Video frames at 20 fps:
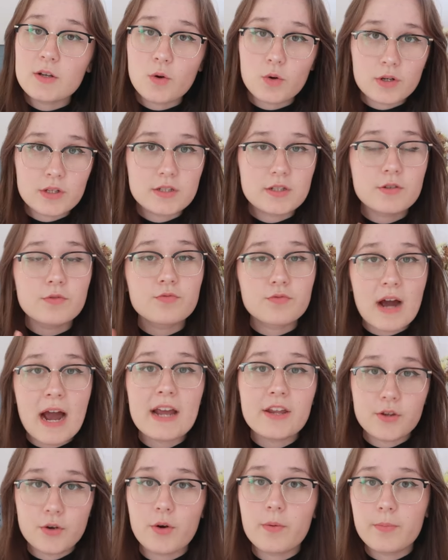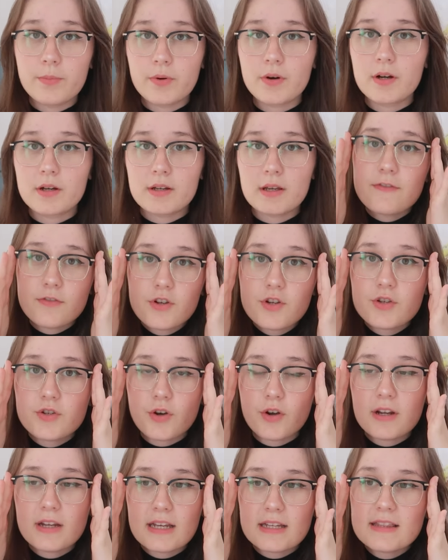in order to write your book. If you
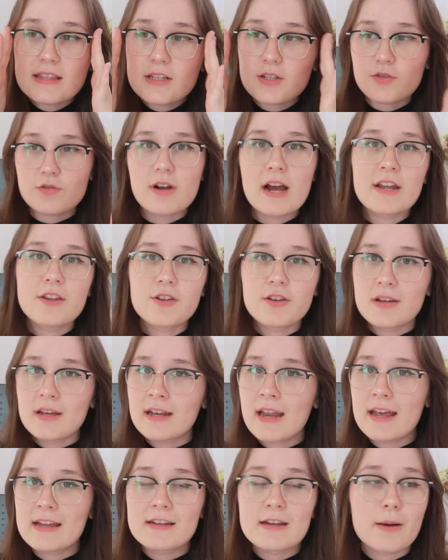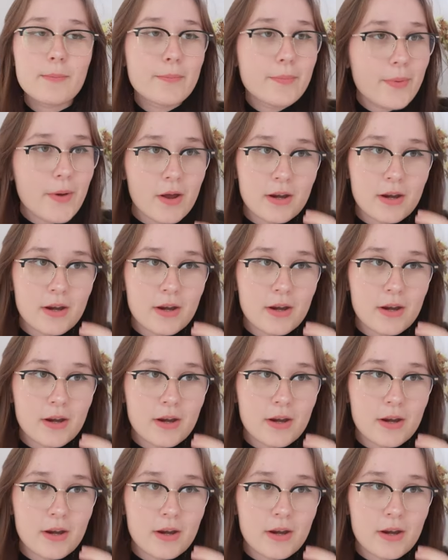don't get this right, you can end up